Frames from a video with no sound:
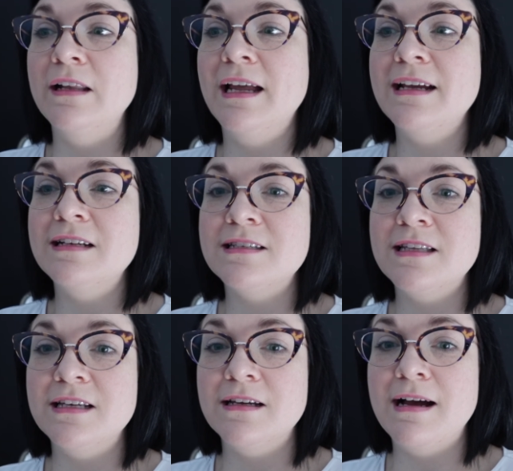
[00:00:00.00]
like it's
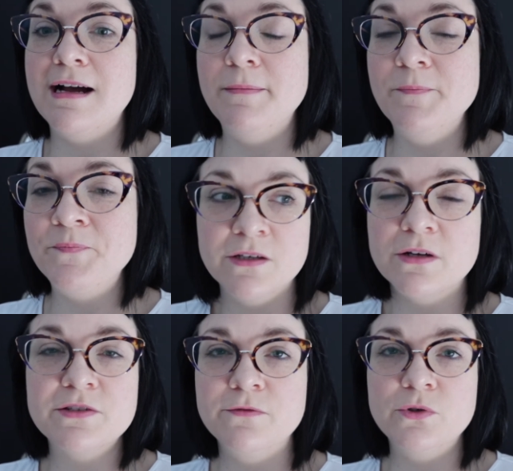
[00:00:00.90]
the
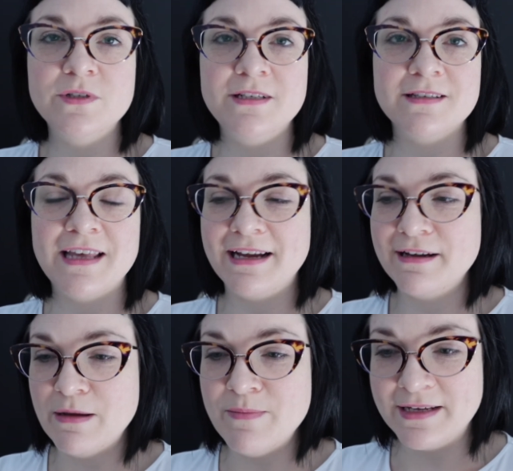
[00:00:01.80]
cost of goods is
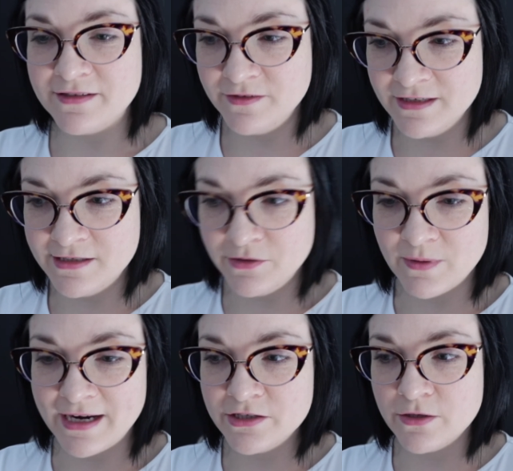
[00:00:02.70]
like a massive
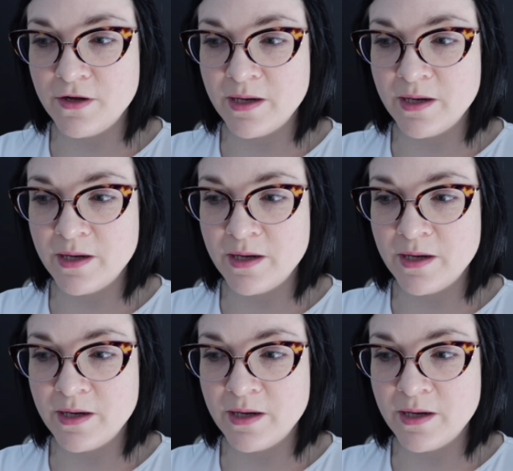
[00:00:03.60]
consideration.